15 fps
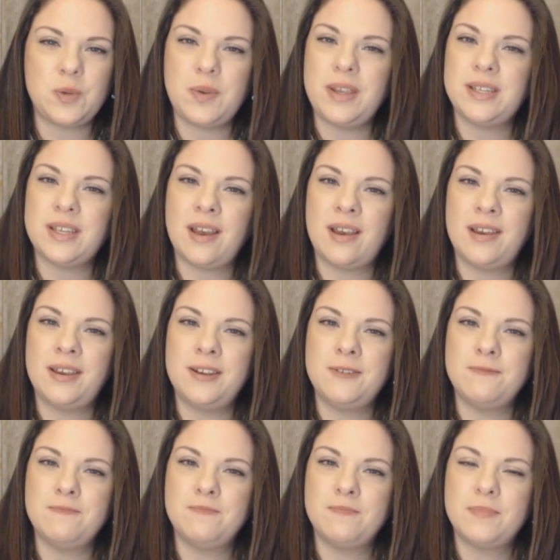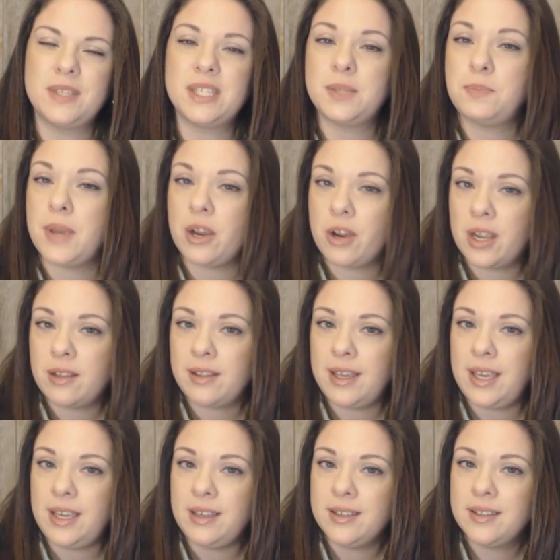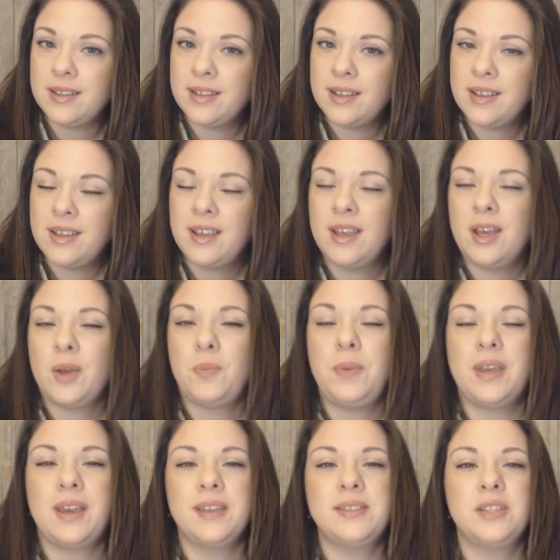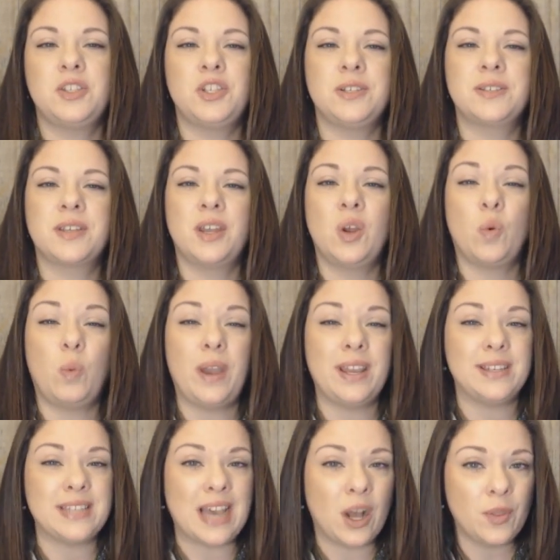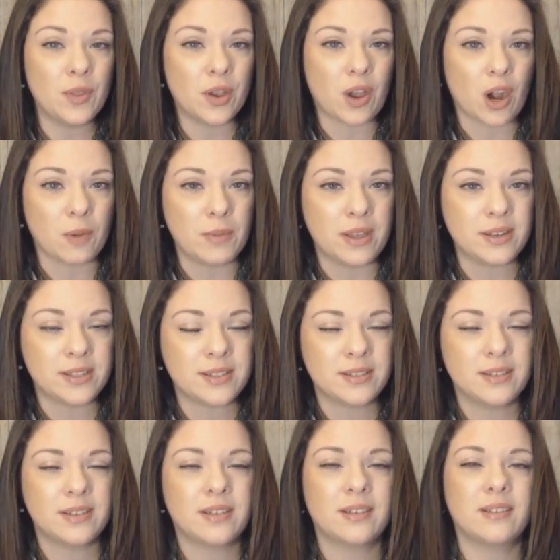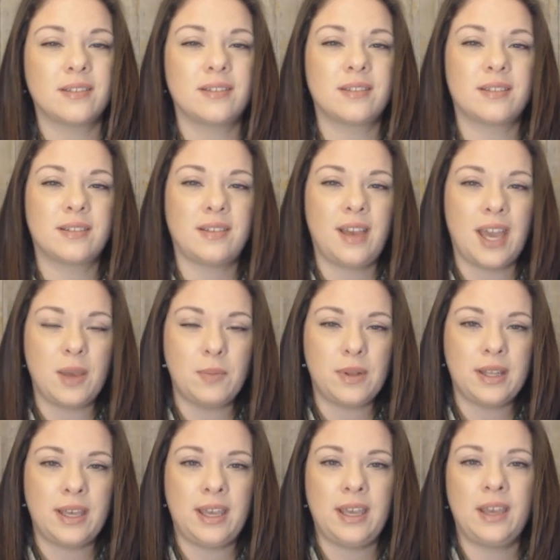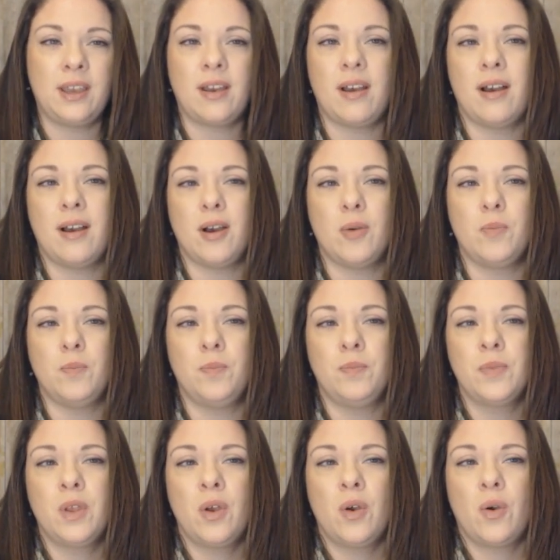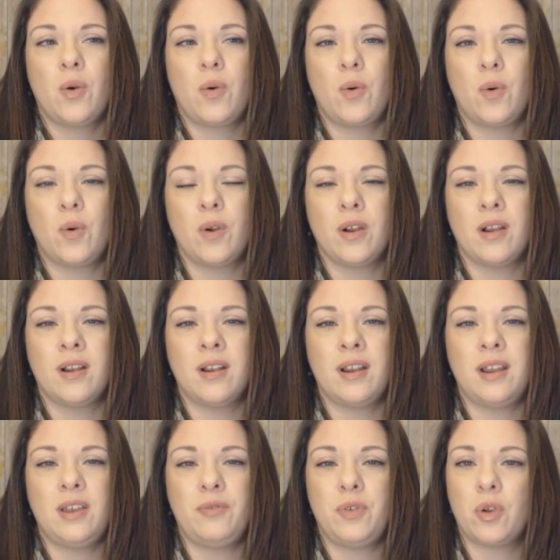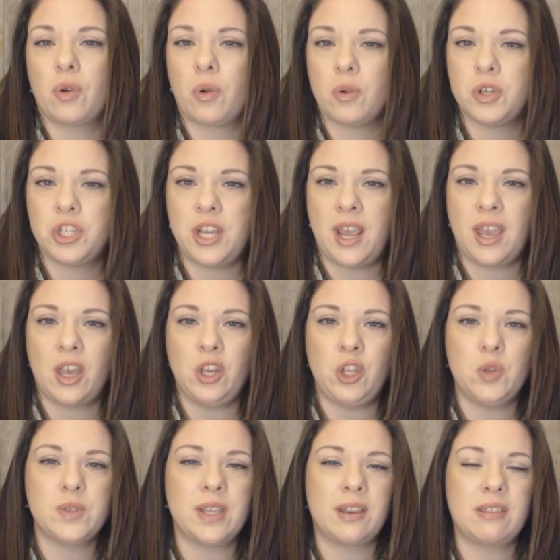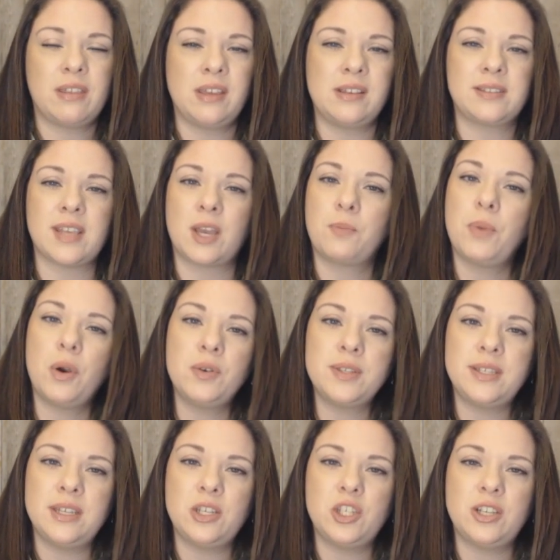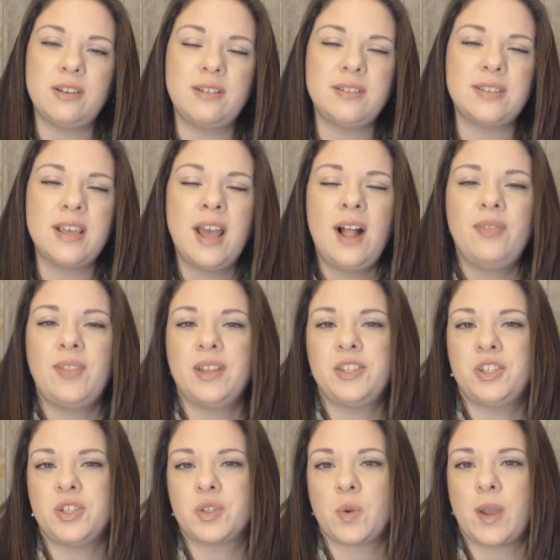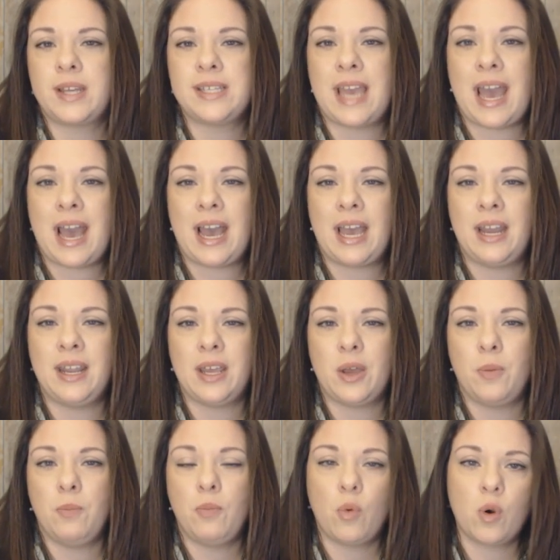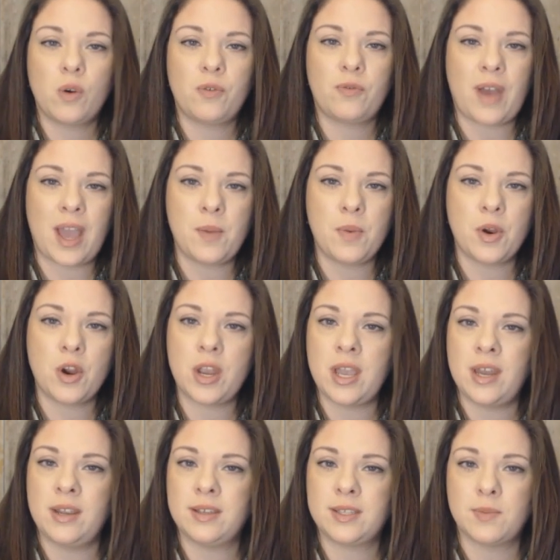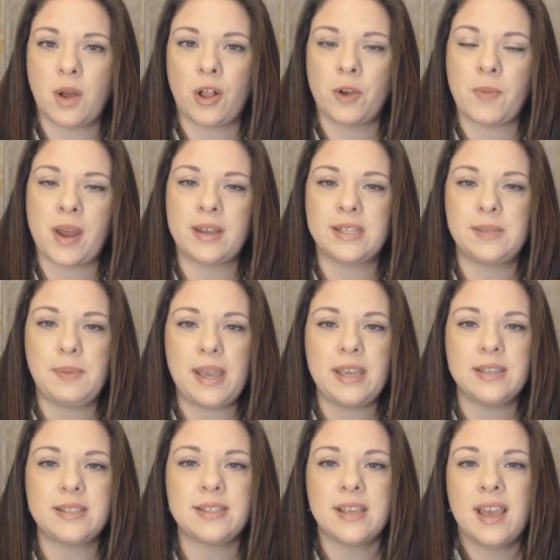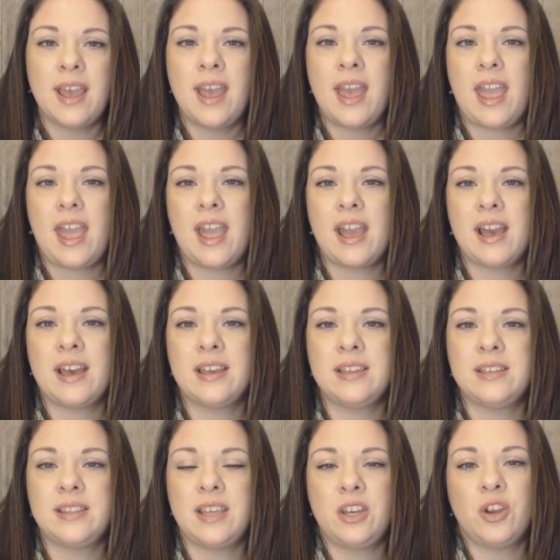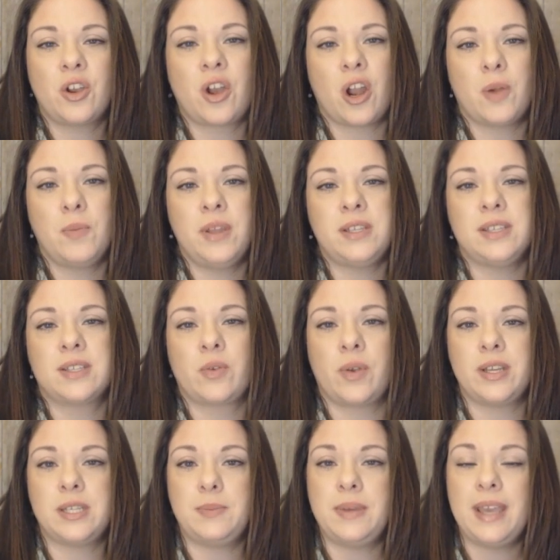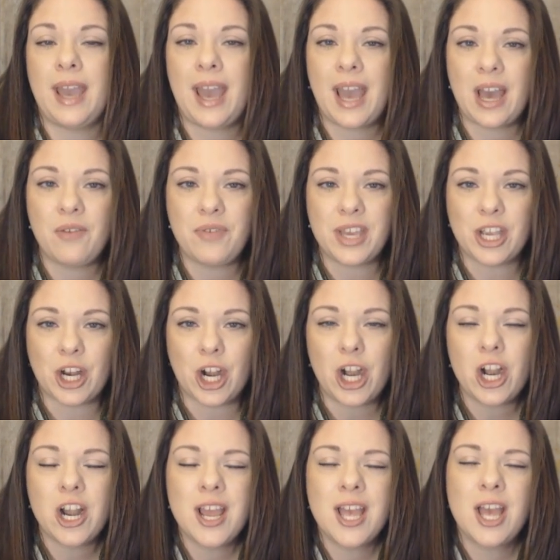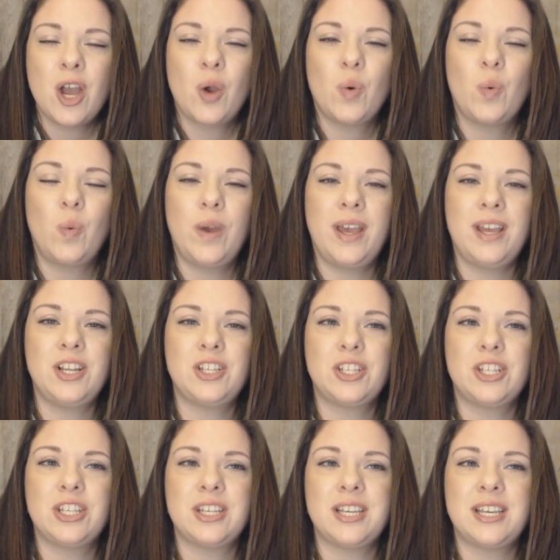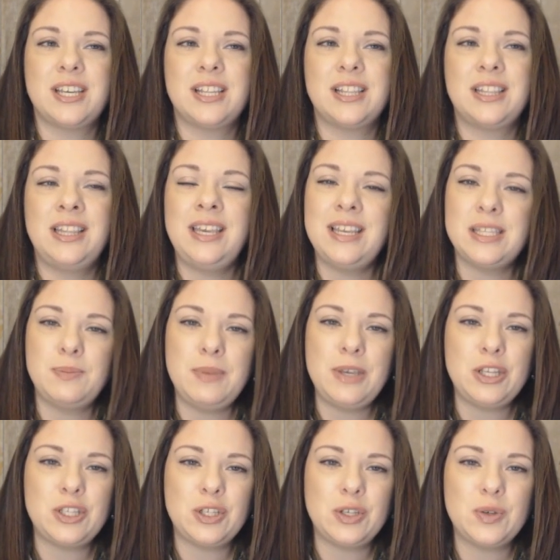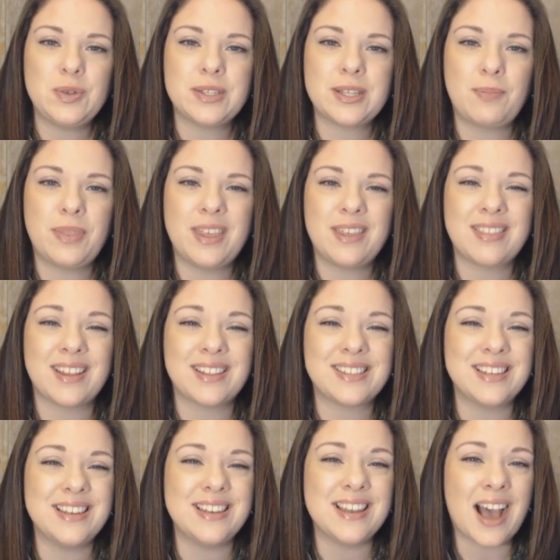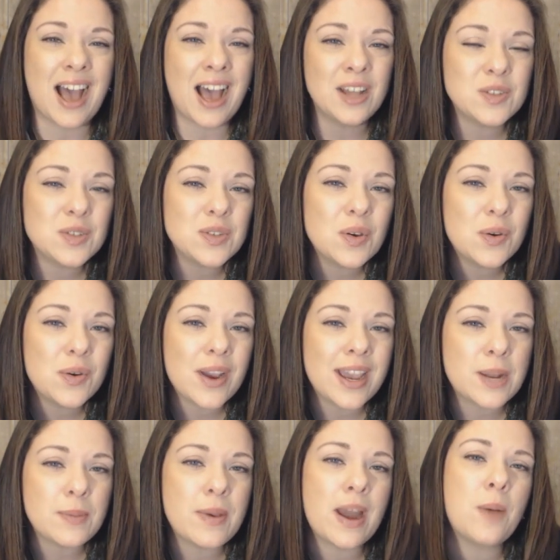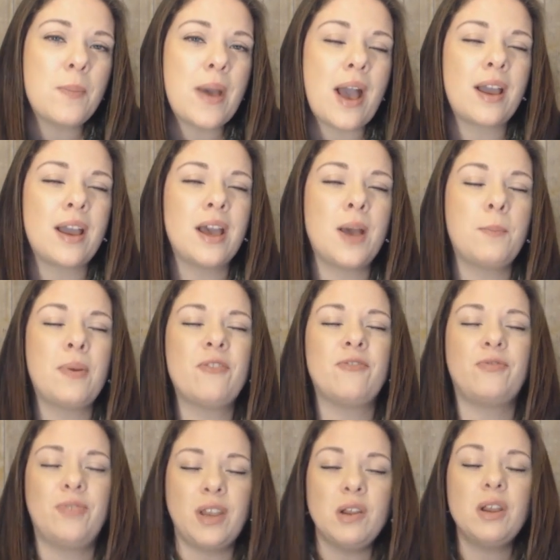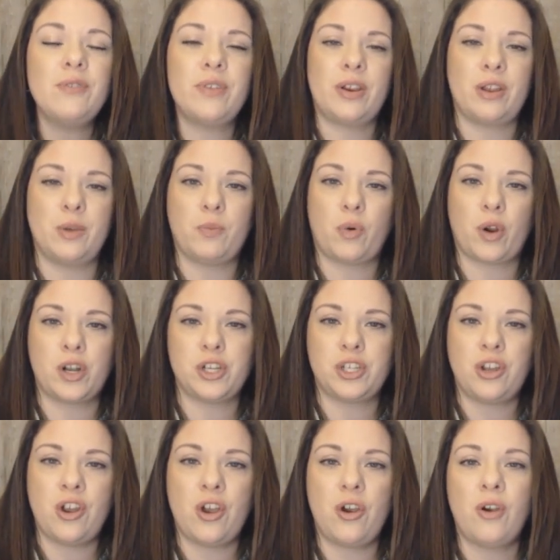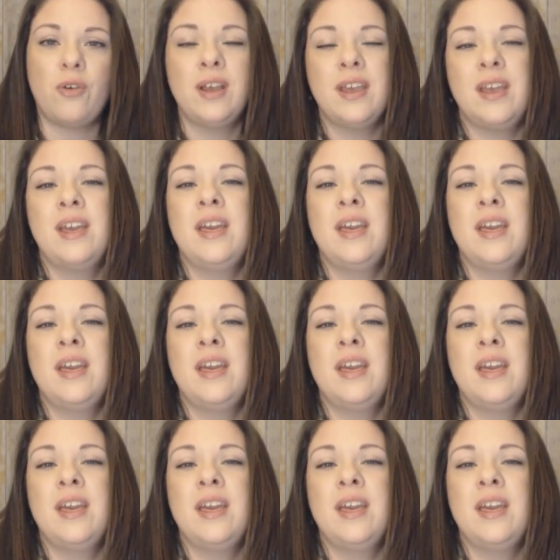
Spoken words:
to be done sparingly because it's just going to weigh down the garment. Cabling, or if you're crocheting and using things like post stitches, that's just going to add more fiber in a smaller amount of space, and then your garment is going to be heavier, which leads me to something that's not so great about alpaca, but very, very important to know,